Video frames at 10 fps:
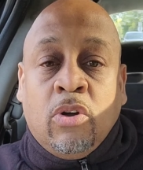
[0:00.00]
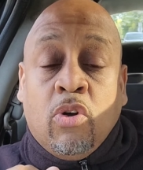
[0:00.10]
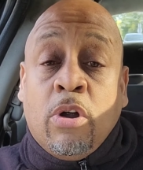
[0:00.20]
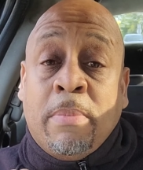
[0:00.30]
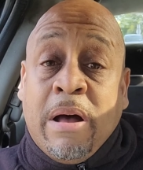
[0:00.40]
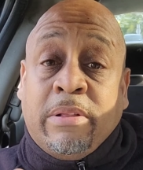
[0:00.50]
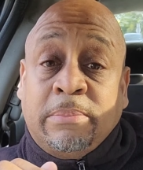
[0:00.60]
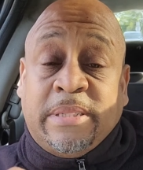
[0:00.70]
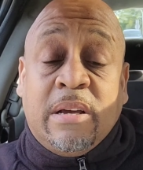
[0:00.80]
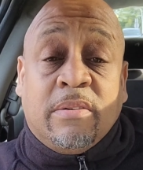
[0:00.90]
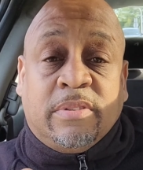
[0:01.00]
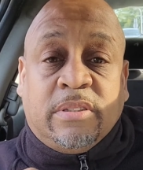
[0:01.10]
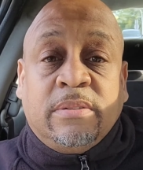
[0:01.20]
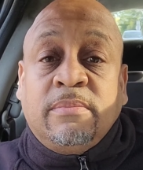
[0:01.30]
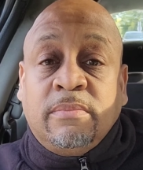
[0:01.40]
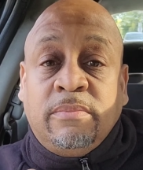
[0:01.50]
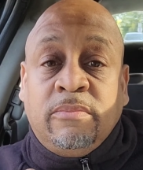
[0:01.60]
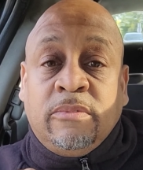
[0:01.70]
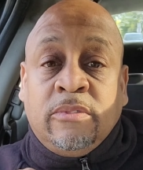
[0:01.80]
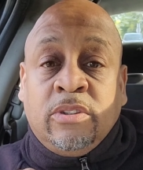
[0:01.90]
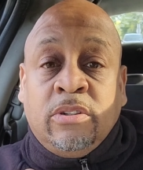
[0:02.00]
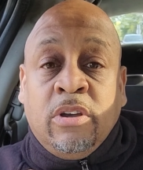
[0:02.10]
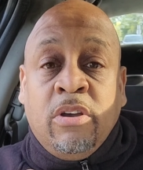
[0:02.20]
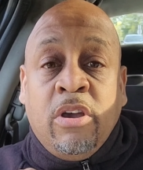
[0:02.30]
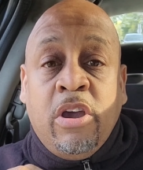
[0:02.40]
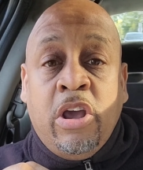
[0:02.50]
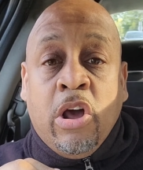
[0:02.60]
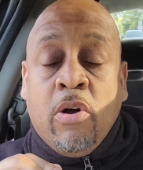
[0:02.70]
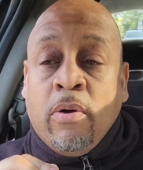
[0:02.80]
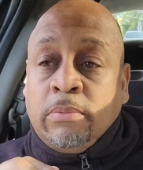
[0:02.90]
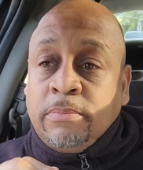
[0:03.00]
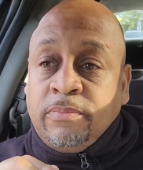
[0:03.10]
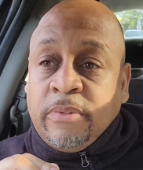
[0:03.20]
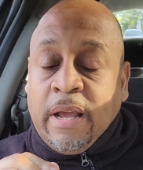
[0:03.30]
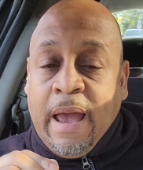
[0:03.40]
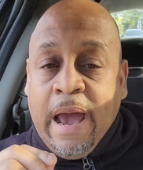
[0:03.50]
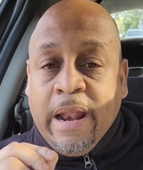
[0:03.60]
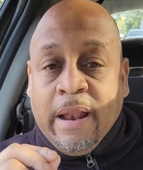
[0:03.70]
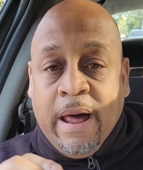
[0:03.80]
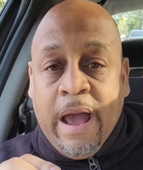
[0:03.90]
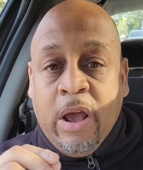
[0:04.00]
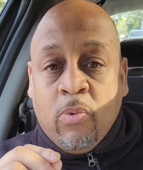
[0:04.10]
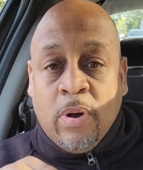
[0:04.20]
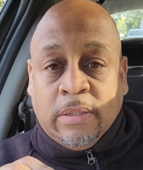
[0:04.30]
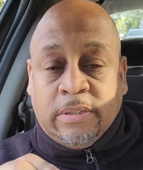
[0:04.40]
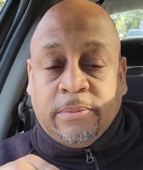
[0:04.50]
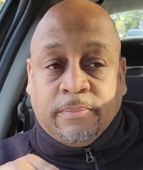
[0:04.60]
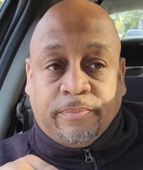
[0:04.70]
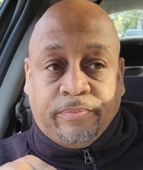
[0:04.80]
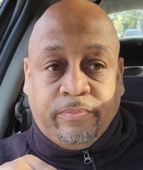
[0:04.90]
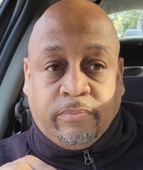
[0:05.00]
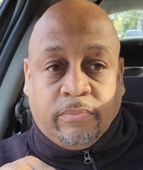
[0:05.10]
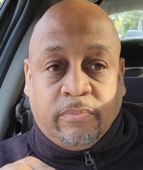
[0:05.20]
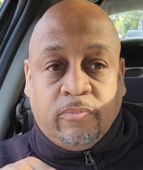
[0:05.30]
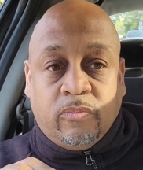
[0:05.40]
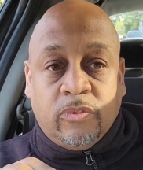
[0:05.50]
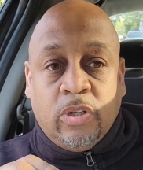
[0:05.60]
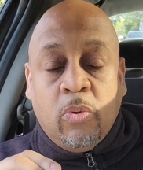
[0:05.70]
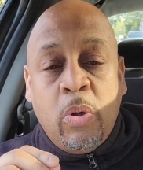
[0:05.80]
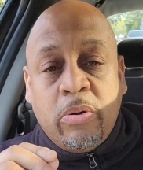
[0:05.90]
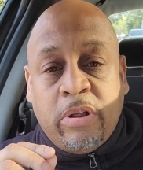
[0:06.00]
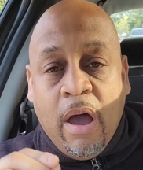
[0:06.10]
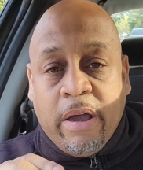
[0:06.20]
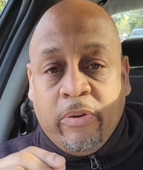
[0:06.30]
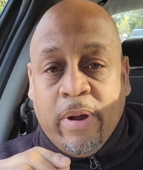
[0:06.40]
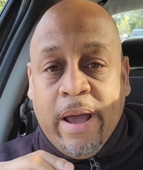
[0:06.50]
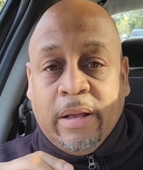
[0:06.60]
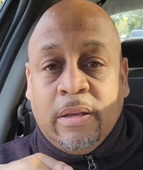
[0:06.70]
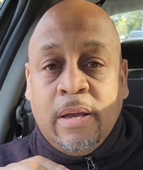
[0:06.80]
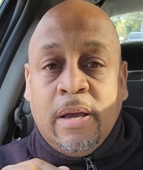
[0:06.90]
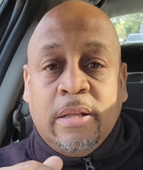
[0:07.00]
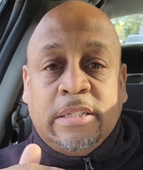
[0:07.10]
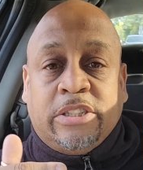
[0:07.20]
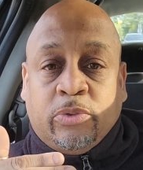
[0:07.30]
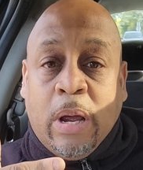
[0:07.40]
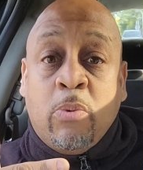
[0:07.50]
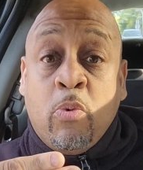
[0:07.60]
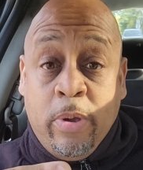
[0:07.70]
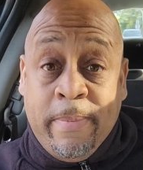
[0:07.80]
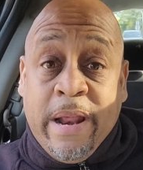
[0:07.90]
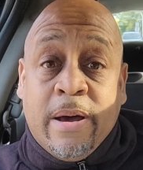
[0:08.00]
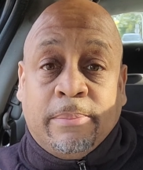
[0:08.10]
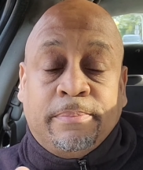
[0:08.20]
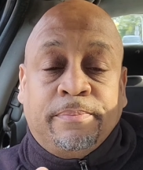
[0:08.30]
or about themselves. You know, I had a client once, we were talking, right? This is right when we met up.